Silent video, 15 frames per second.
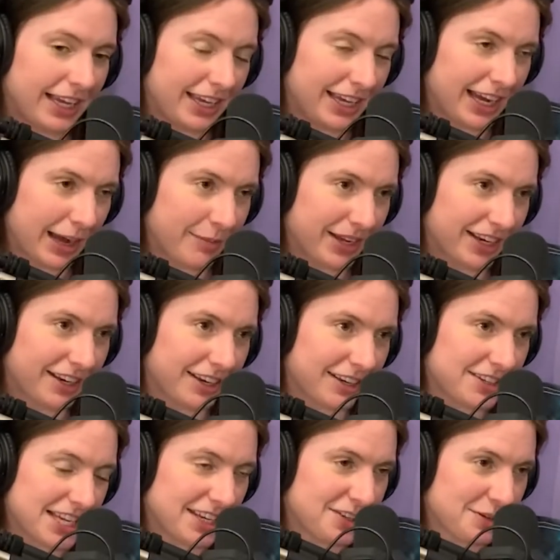coming
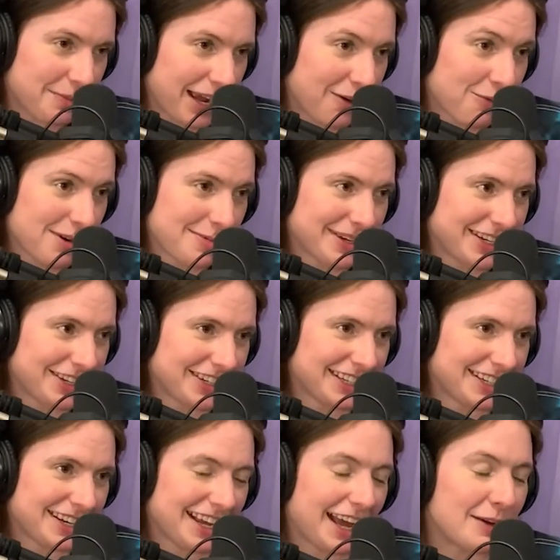into my
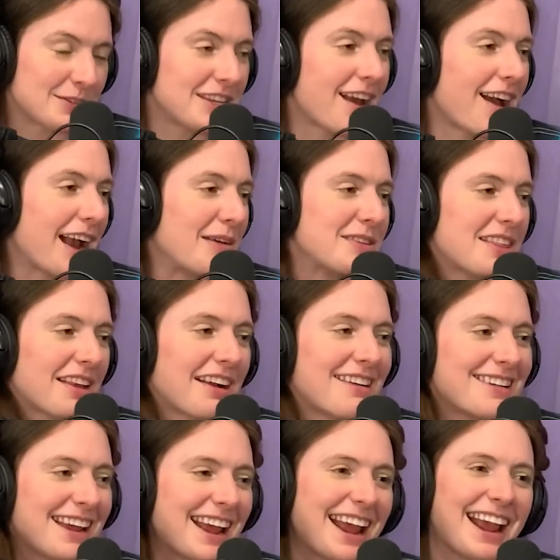womanhood, I was young, I was
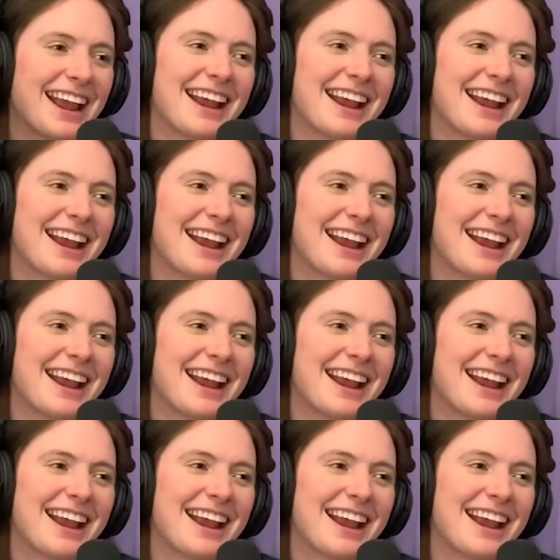13.